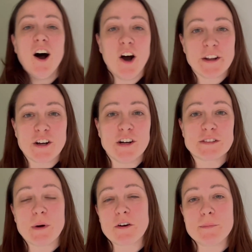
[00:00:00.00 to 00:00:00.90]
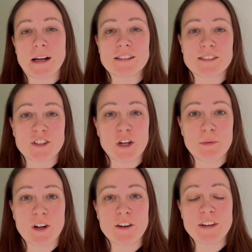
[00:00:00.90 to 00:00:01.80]
Hi guys, welcome back to
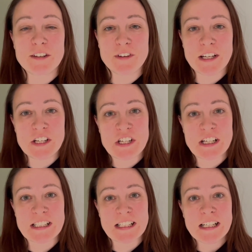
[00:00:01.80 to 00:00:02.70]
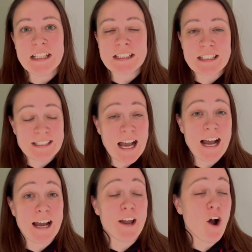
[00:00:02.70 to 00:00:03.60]
Sober Life Adventures.
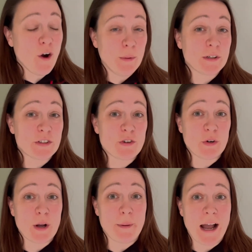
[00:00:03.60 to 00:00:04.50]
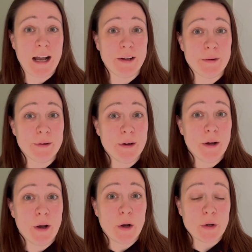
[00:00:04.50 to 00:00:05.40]
Today I want to talk about
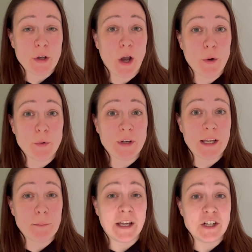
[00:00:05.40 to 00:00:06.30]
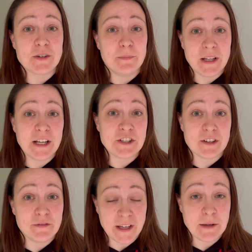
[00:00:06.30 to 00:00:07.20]
Coney Beach Pleasure
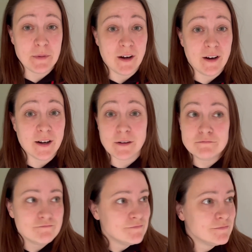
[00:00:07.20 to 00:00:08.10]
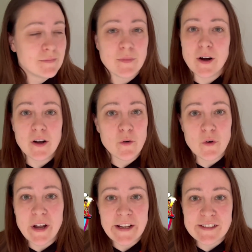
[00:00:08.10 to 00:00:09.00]
Theme Park.
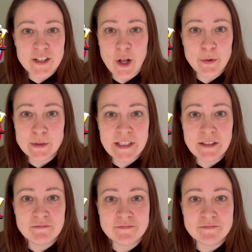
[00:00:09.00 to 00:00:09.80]
It's closing.